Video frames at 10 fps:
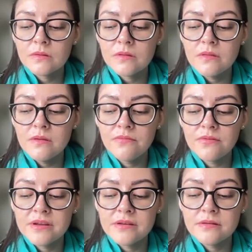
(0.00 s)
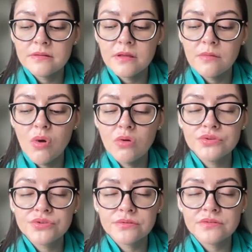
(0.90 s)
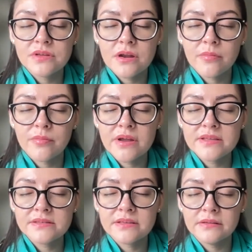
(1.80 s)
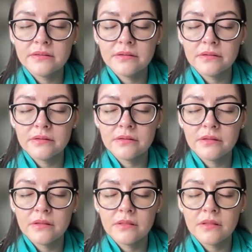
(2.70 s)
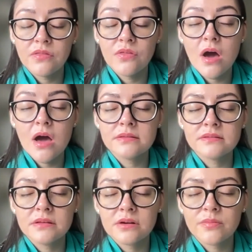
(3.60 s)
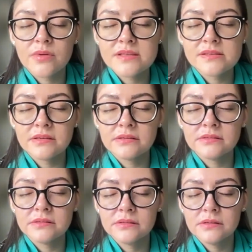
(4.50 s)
different emotions that are present, the thoughts that are present,